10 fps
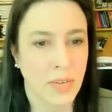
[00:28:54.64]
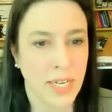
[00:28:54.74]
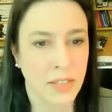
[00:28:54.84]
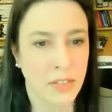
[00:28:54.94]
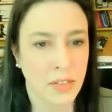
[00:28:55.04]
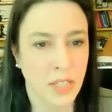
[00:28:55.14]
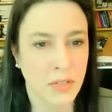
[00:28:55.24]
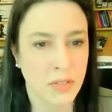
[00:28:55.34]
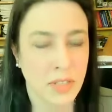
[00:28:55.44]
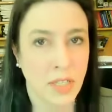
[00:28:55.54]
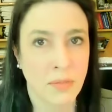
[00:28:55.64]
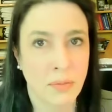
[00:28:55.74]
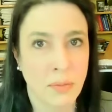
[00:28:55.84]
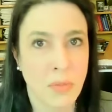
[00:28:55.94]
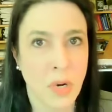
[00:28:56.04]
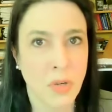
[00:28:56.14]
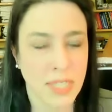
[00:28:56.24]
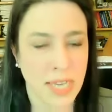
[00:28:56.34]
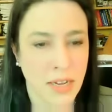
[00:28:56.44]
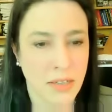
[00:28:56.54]
regular loans on
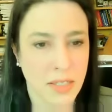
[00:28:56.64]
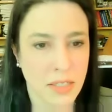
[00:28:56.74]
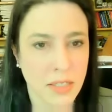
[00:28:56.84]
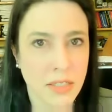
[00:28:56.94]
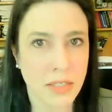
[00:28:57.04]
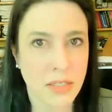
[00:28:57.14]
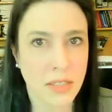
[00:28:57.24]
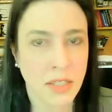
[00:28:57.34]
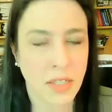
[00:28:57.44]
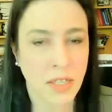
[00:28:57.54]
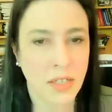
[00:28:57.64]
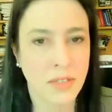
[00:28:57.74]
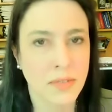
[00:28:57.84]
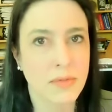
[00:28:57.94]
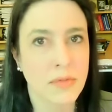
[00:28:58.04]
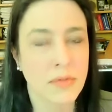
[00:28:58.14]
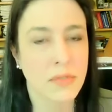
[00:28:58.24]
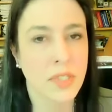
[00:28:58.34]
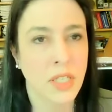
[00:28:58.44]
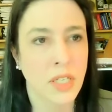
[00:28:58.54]
most houses, you know,
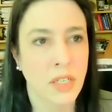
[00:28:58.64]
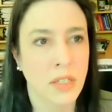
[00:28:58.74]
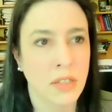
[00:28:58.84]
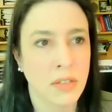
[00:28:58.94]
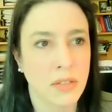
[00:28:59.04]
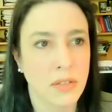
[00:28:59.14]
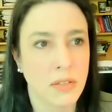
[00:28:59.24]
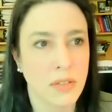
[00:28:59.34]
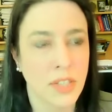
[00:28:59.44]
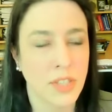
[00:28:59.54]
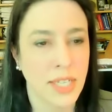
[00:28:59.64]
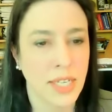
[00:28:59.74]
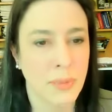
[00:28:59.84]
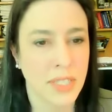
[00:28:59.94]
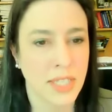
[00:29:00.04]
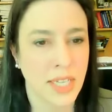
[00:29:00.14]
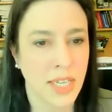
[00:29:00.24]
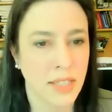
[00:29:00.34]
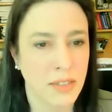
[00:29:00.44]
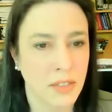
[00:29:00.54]
yeah. So you can get up to
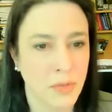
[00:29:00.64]
10